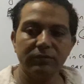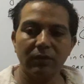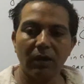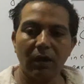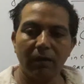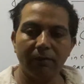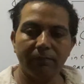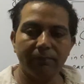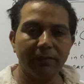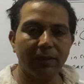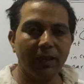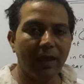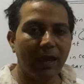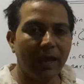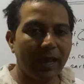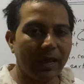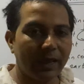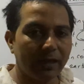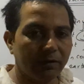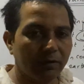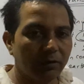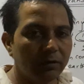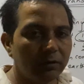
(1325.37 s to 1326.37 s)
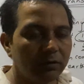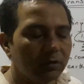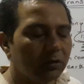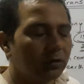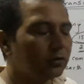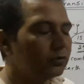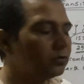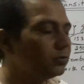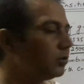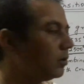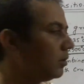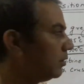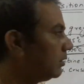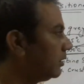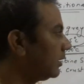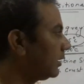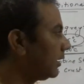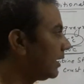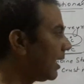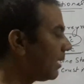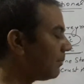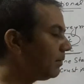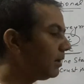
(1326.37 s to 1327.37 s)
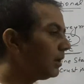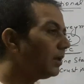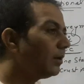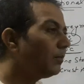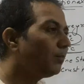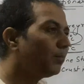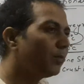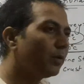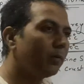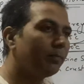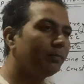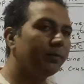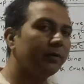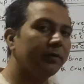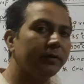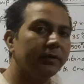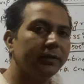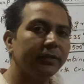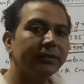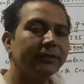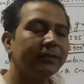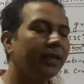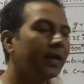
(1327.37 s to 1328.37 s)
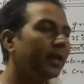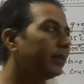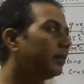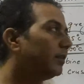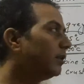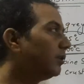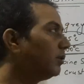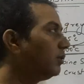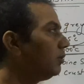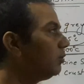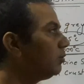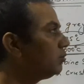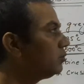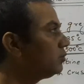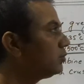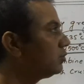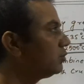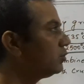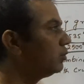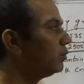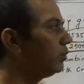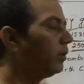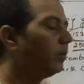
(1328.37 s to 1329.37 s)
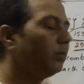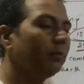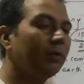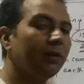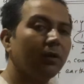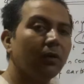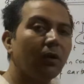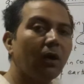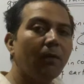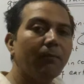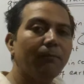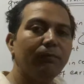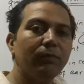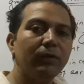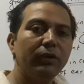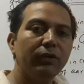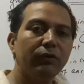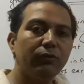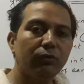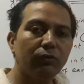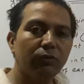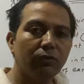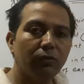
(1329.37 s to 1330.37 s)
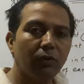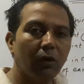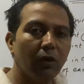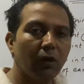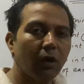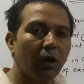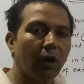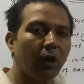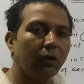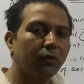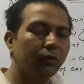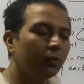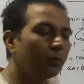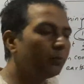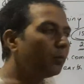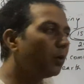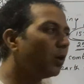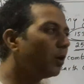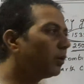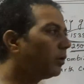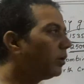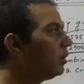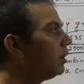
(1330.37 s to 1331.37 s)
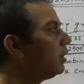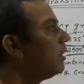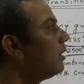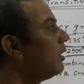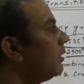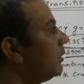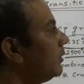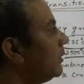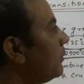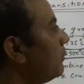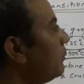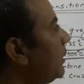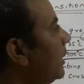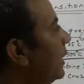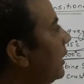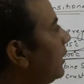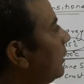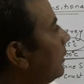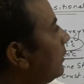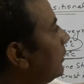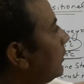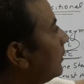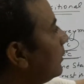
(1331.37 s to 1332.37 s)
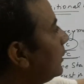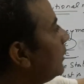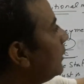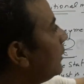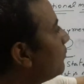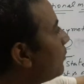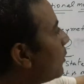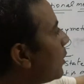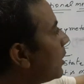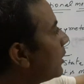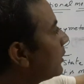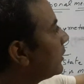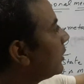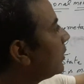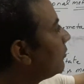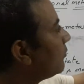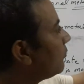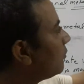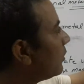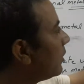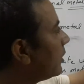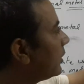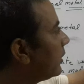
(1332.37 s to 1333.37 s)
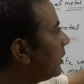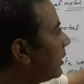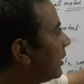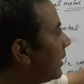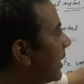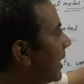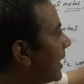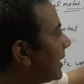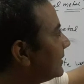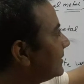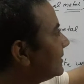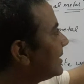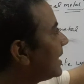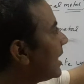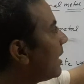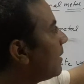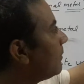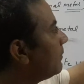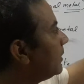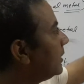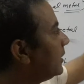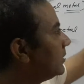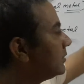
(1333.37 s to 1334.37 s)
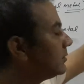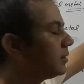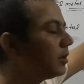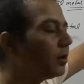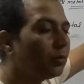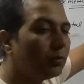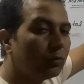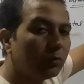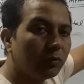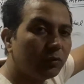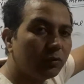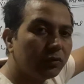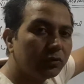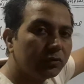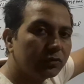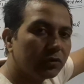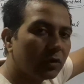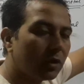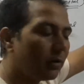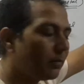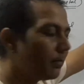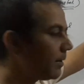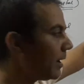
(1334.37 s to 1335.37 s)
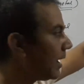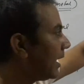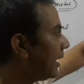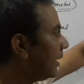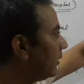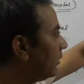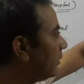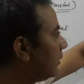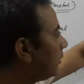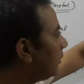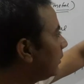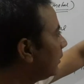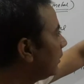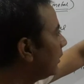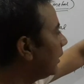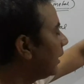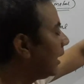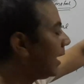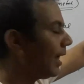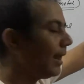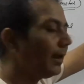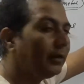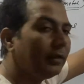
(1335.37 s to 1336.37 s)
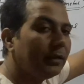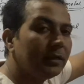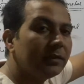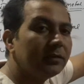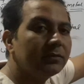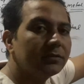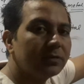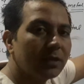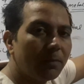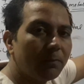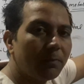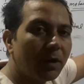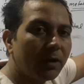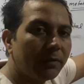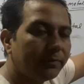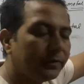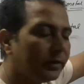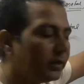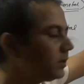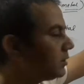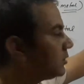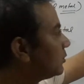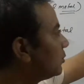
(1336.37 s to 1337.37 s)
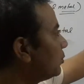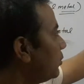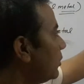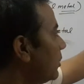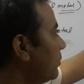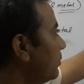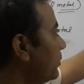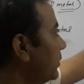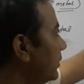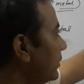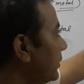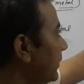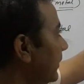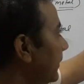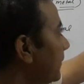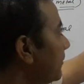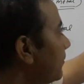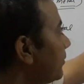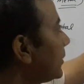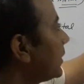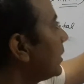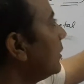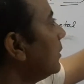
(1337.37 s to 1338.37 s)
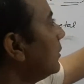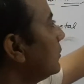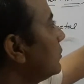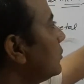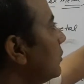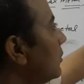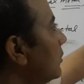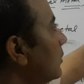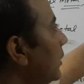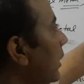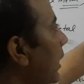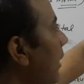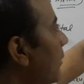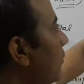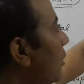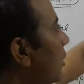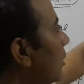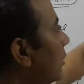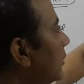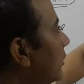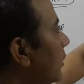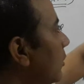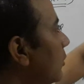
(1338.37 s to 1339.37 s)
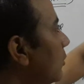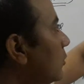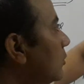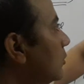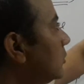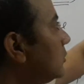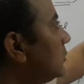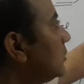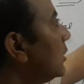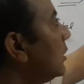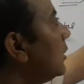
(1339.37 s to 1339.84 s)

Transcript: of the iron. So the chemical properties and the use we will complete tomorrow. The main important for your exam is the ores of iron and its some of its property. So among the ores,